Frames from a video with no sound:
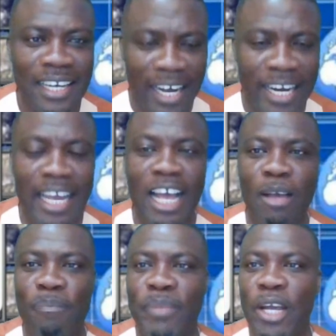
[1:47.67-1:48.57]
I
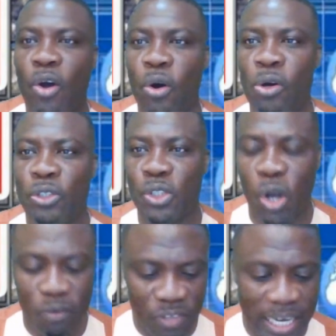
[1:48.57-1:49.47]
am the host
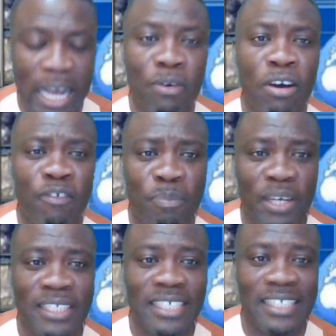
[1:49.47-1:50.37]
of the Hour of
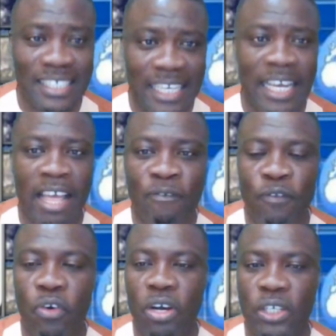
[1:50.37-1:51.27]
Politics here. I
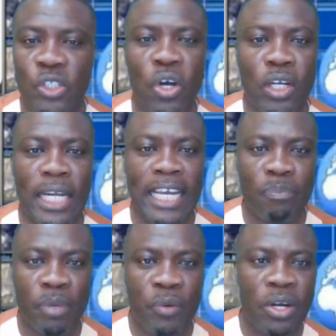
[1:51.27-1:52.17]
focus on
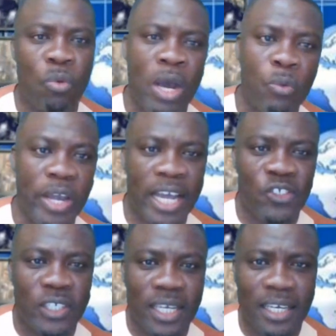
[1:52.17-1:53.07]
Liberia, where we
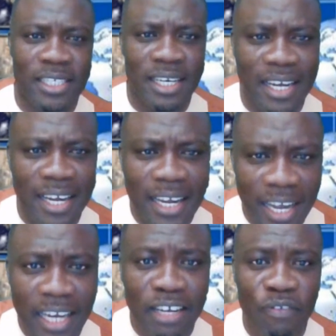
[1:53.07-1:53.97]
educate,
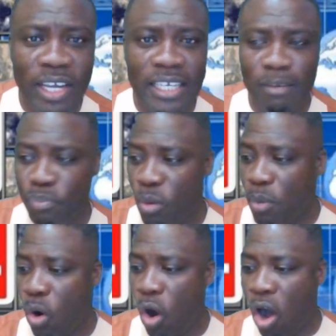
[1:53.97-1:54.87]
elevate, and
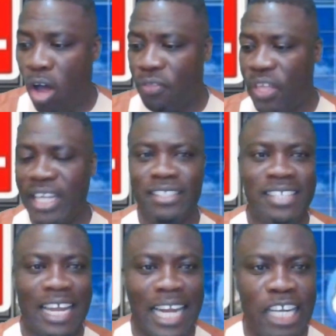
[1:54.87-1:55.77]
promote all things
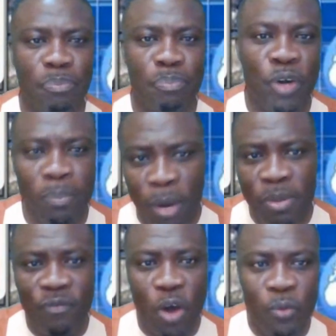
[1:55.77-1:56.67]
Liberia. But
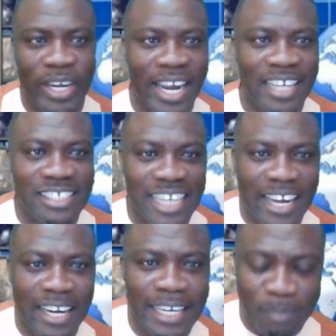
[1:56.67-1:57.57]
before we get
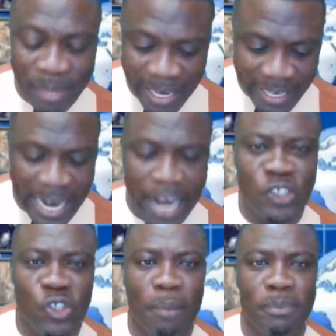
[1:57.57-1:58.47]
started, let me
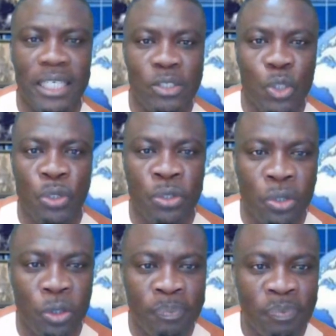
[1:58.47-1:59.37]
announce something to
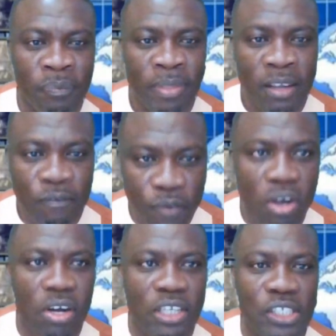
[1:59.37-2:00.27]
you.
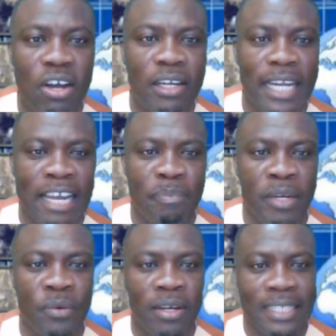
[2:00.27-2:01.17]
Focus on Liberia.